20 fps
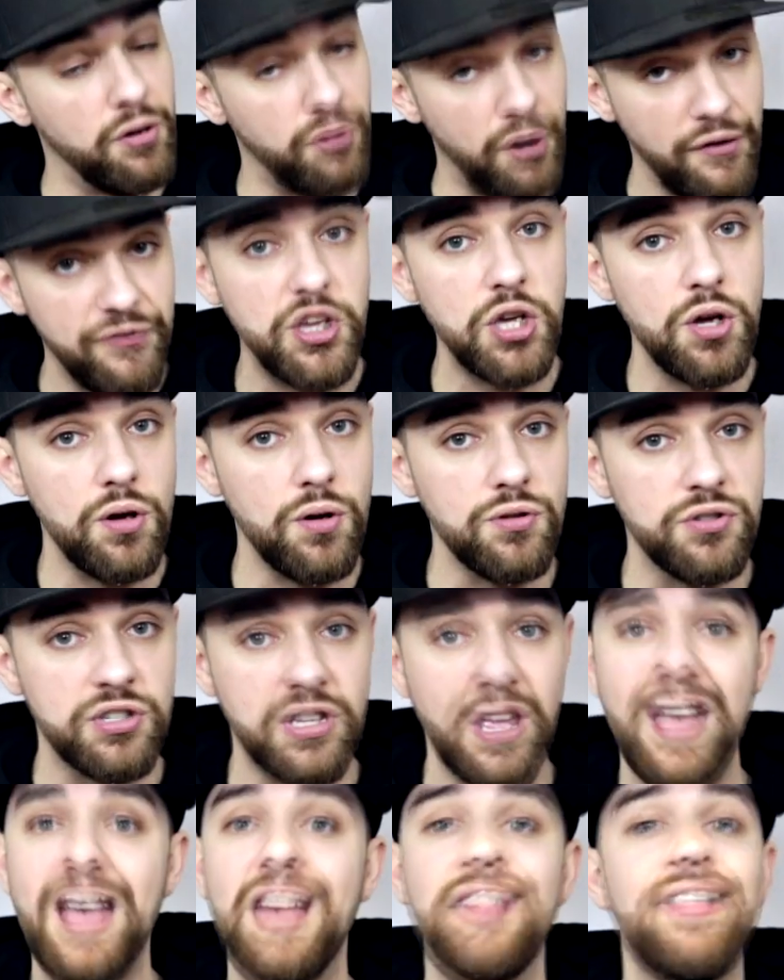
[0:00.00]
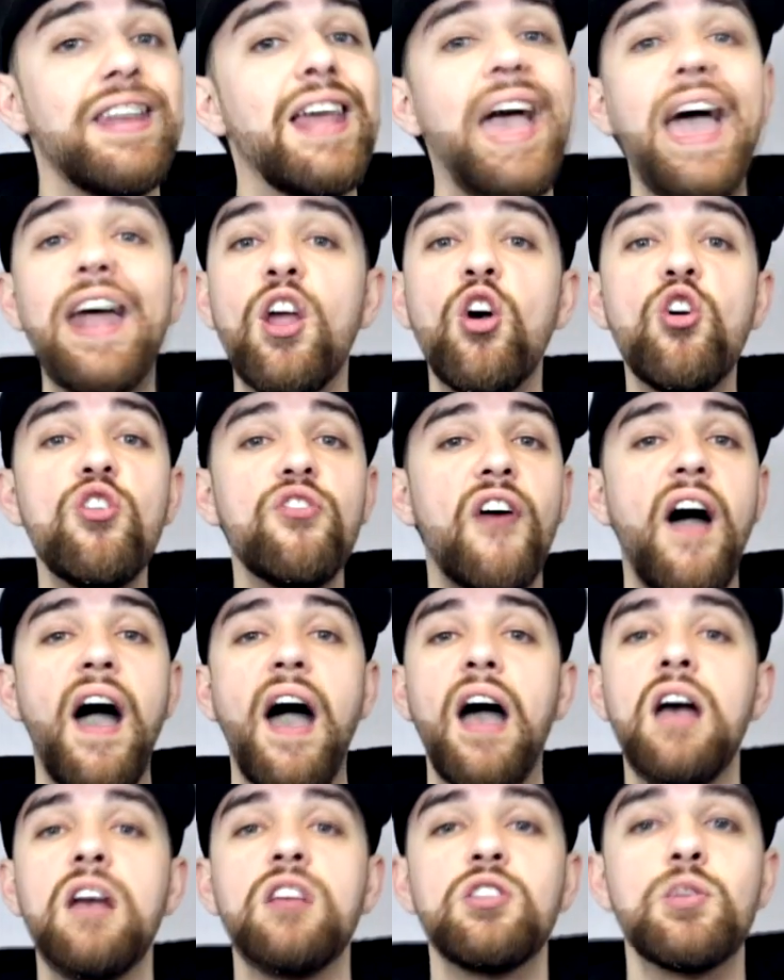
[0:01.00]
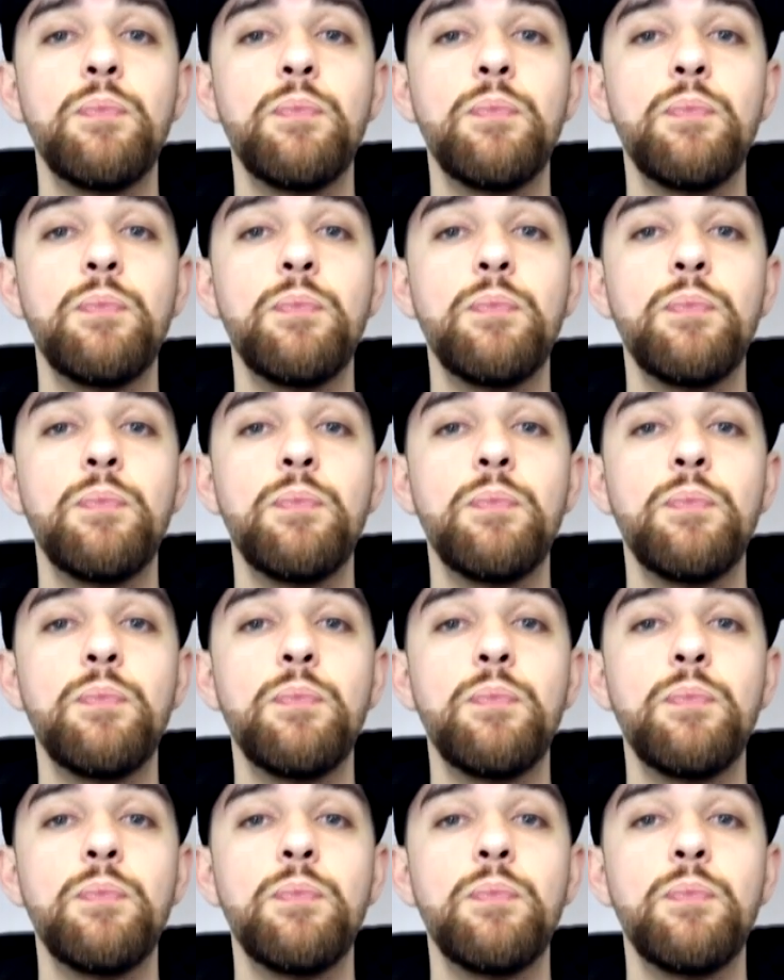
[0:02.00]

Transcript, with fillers: reviews, then head over to